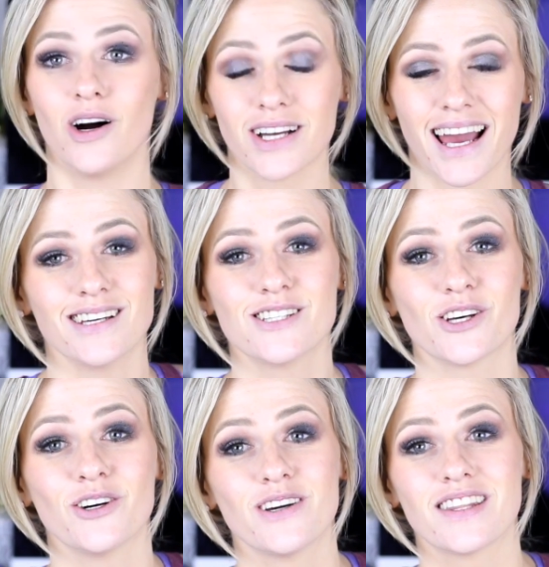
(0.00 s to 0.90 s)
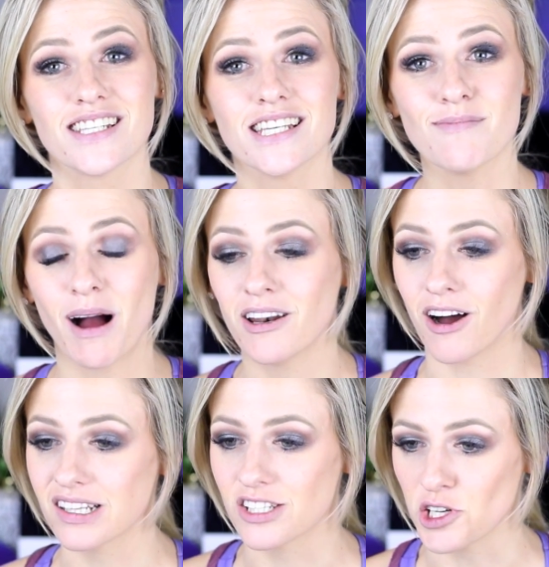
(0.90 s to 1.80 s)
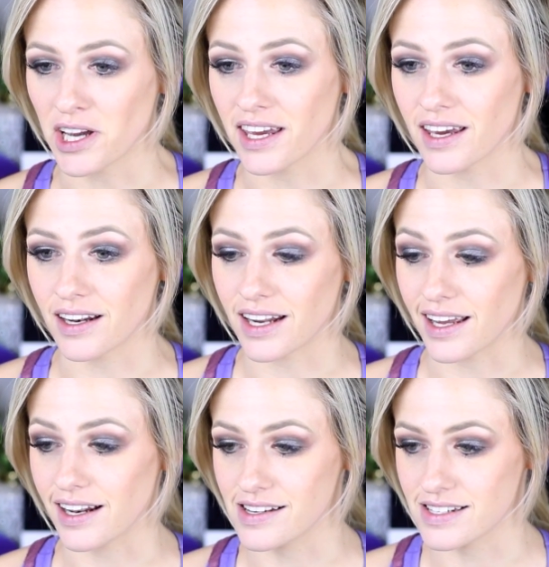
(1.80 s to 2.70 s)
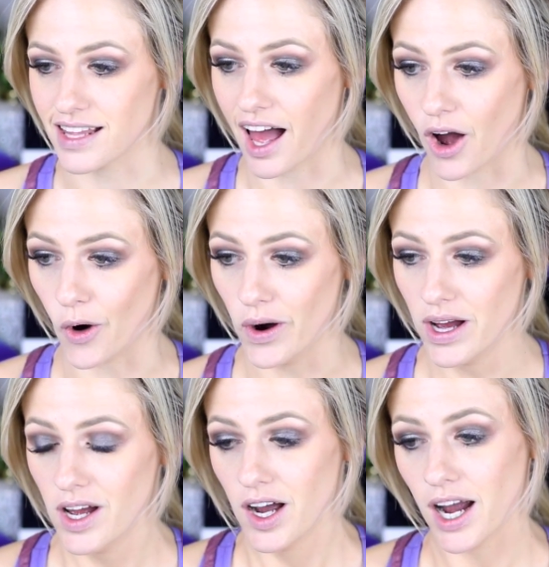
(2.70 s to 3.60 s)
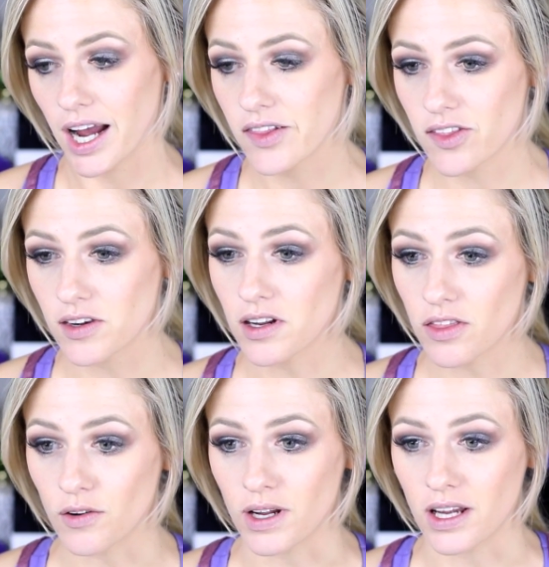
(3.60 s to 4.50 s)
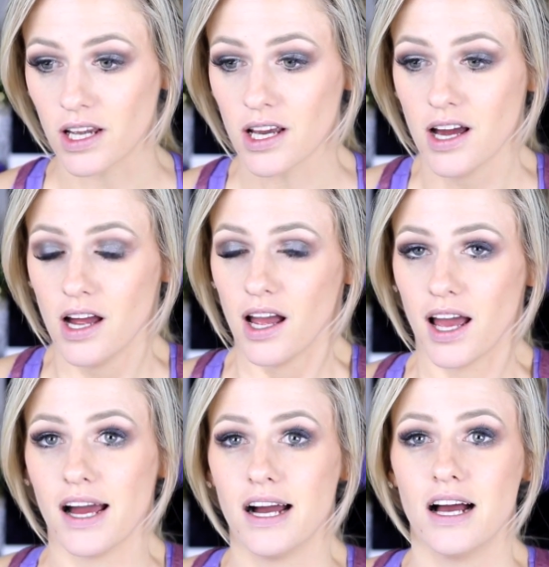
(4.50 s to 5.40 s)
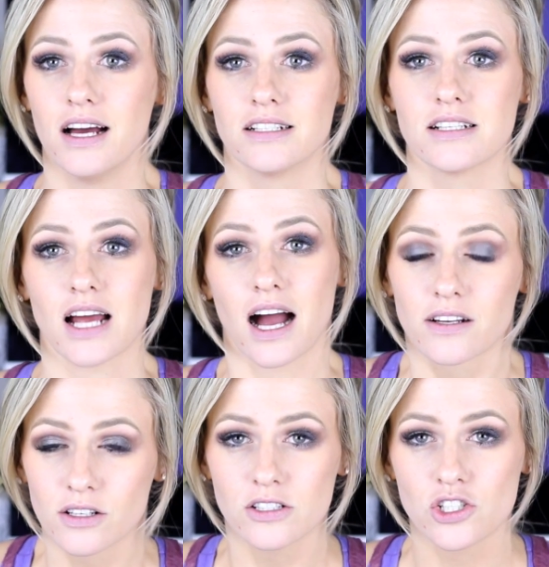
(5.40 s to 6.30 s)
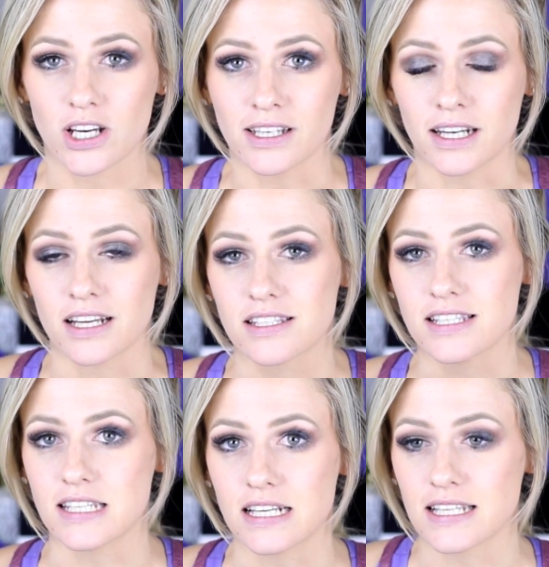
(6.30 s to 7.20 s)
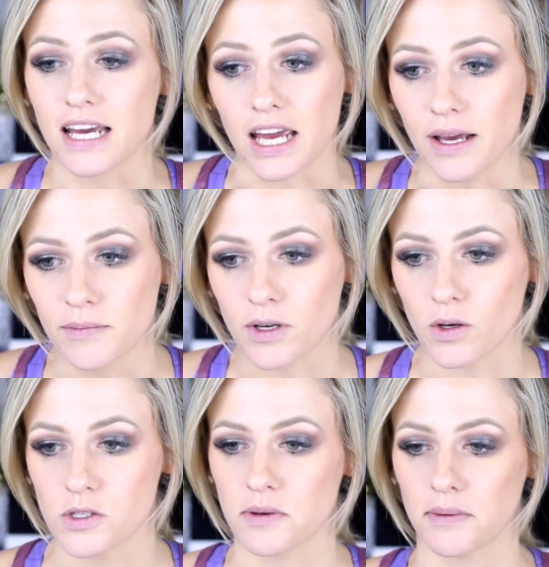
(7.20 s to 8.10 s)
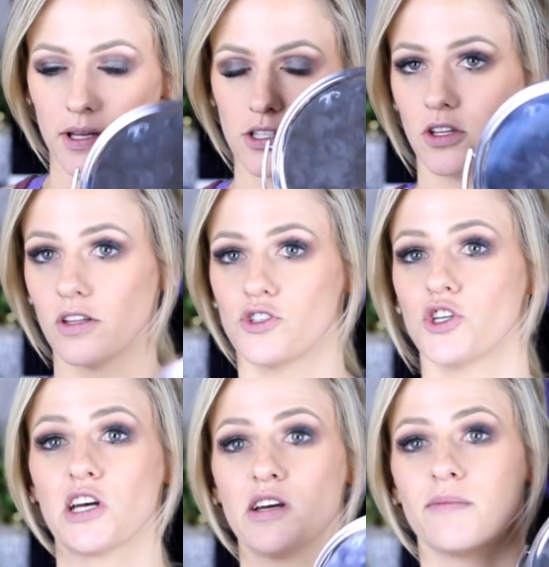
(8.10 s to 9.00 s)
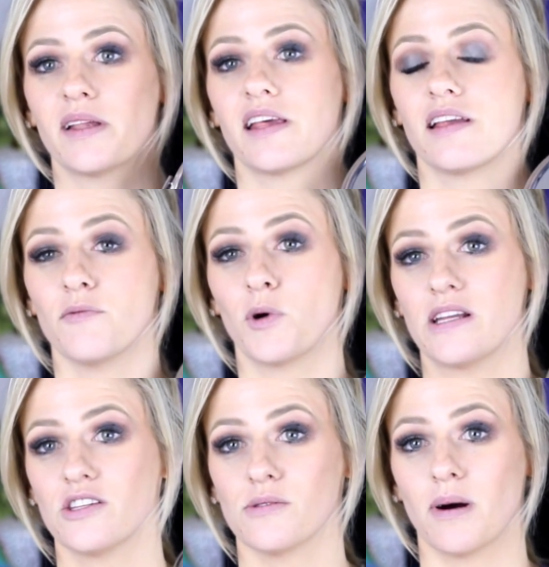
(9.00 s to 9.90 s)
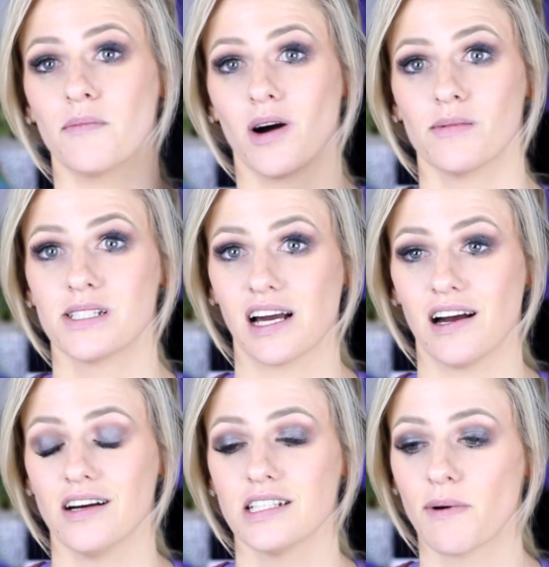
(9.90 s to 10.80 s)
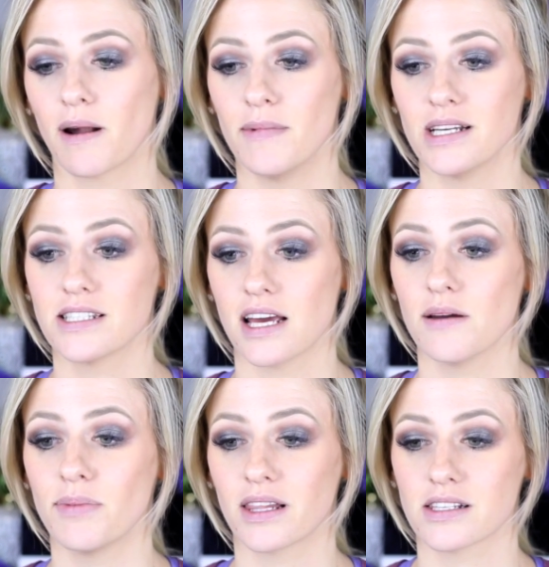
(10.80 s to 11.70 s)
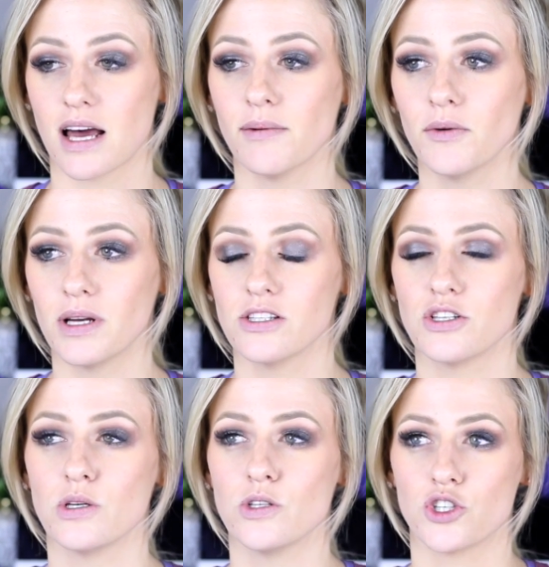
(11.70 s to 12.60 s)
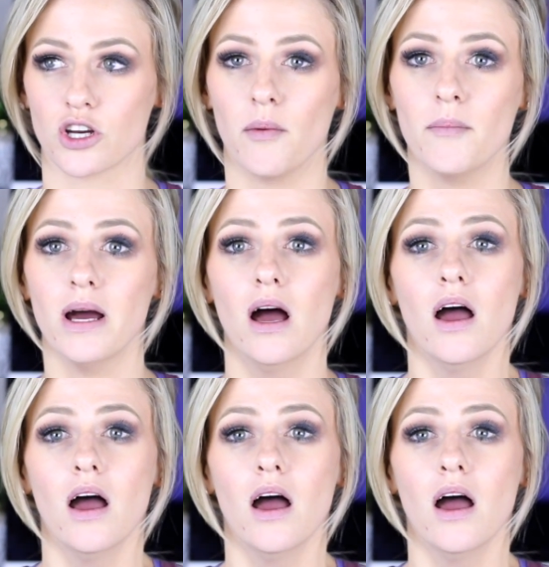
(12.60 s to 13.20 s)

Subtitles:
Okay, so this is my last check-in. It is now 8:33 and I couldn't check in at 6 a.m. because we went to the gym and then went to my mom's house. But I must say, by the time I went to gym,